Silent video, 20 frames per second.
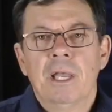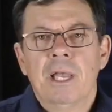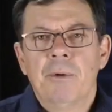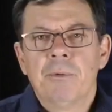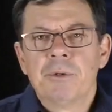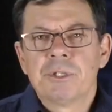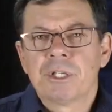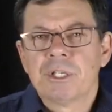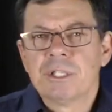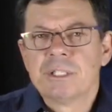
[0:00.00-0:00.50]
It
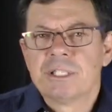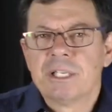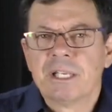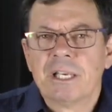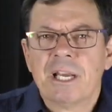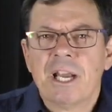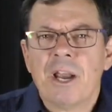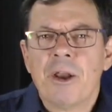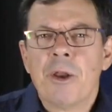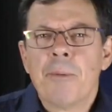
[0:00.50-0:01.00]
was
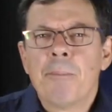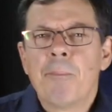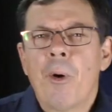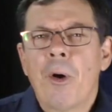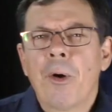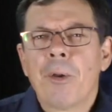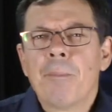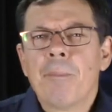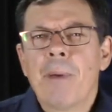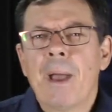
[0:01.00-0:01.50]
considered an
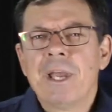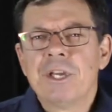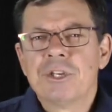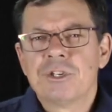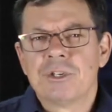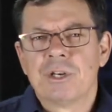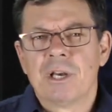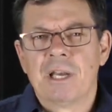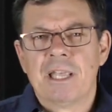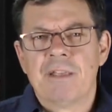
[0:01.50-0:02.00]

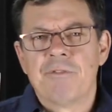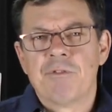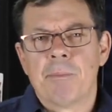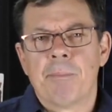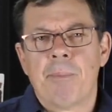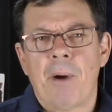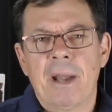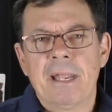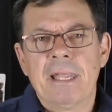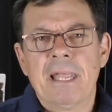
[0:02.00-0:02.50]
abomination to leave a
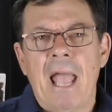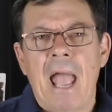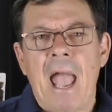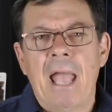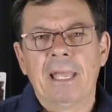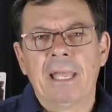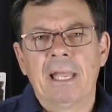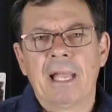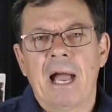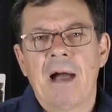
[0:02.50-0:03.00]
body
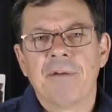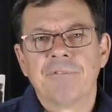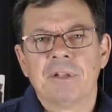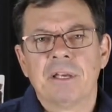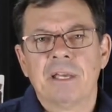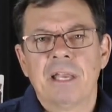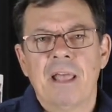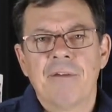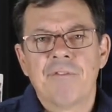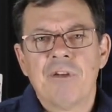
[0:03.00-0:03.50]
hanging after
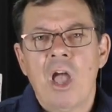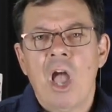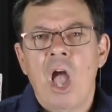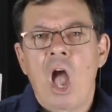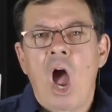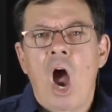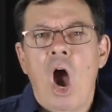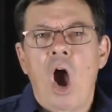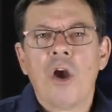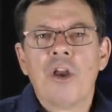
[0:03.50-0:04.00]
death.
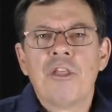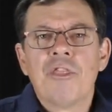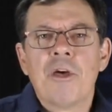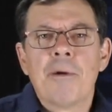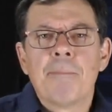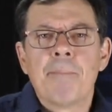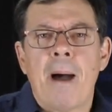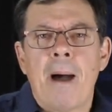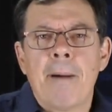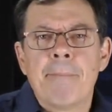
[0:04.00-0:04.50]
Only the
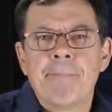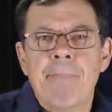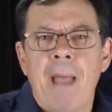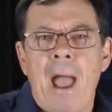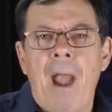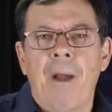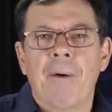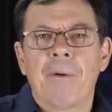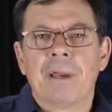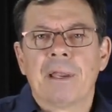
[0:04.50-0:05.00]

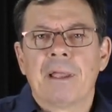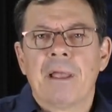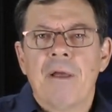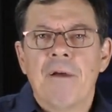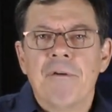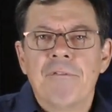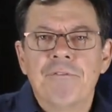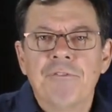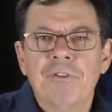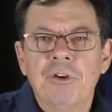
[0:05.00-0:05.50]
barbaric,
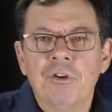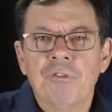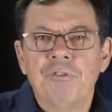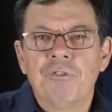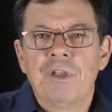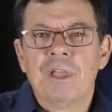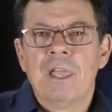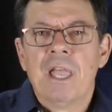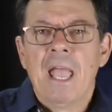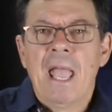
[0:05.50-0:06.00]

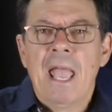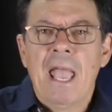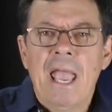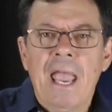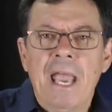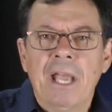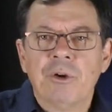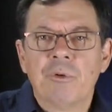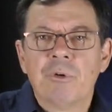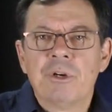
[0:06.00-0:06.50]
filthy,
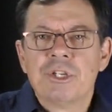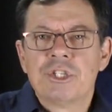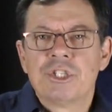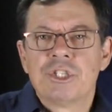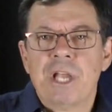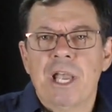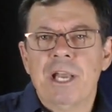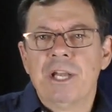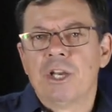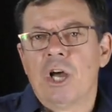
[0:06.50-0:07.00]
ignorant
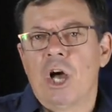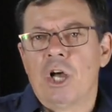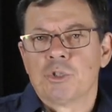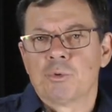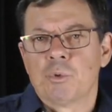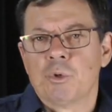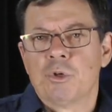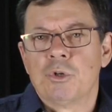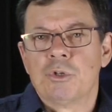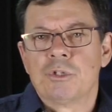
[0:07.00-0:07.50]
Gentiles
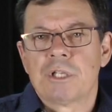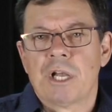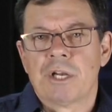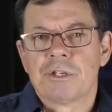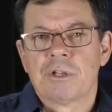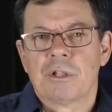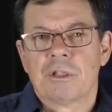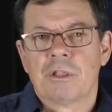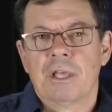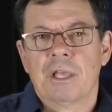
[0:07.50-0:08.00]
would do
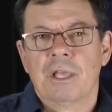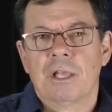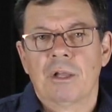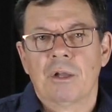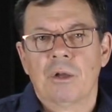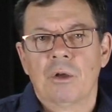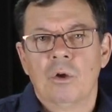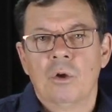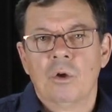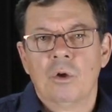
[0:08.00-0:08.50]
such a thing.
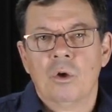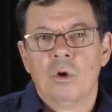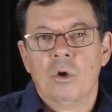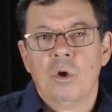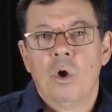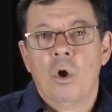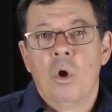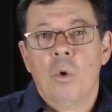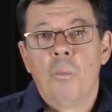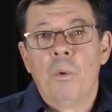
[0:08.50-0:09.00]

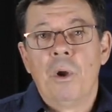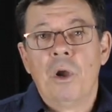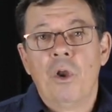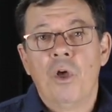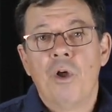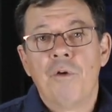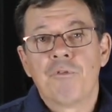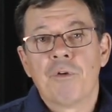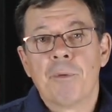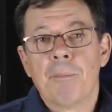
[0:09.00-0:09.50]
We
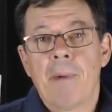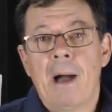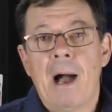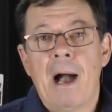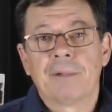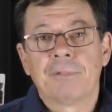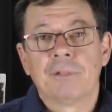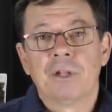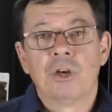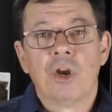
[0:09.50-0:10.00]
learn from
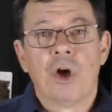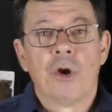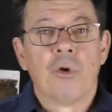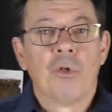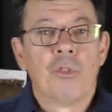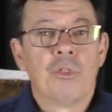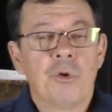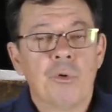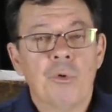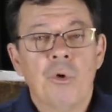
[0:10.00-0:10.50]
Mark that not all
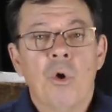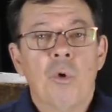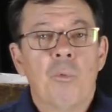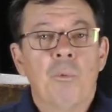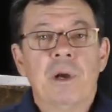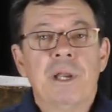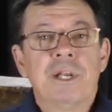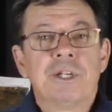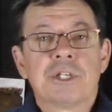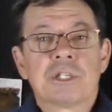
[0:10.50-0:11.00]
the
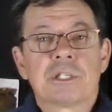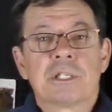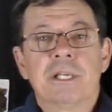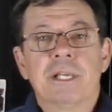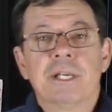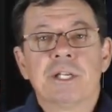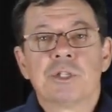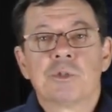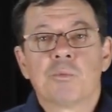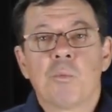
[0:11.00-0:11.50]
religious
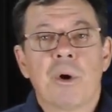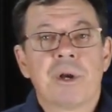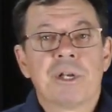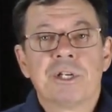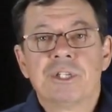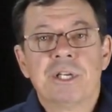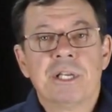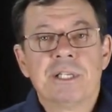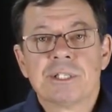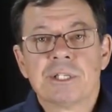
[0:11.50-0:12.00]
leaders wanted
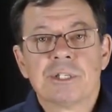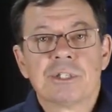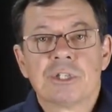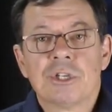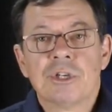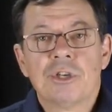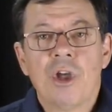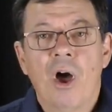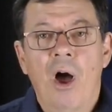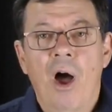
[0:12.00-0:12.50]
Jesus to
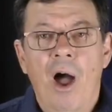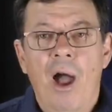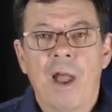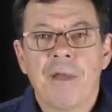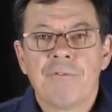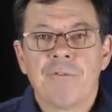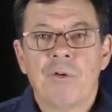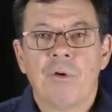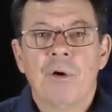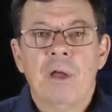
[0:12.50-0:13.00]

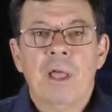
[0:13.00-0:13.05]
die, for,